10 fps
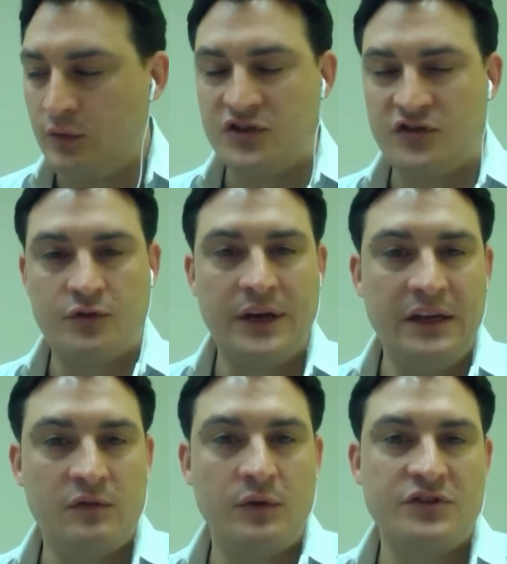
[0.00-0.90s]
which
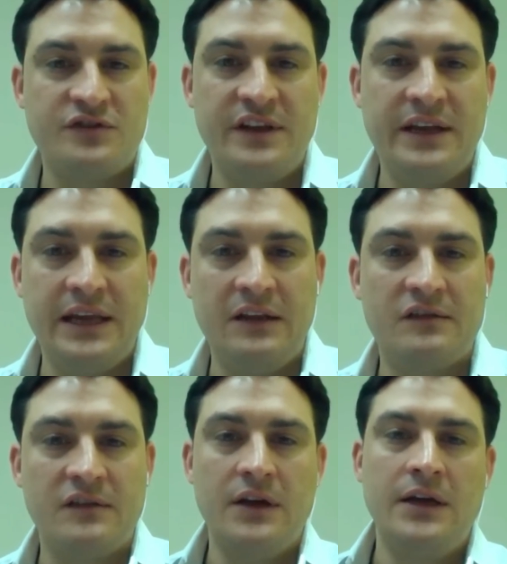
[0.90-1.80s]
streets, which
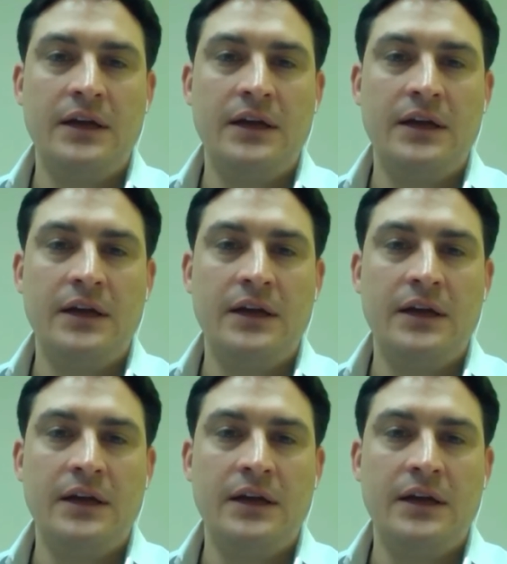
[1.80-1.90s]
cities,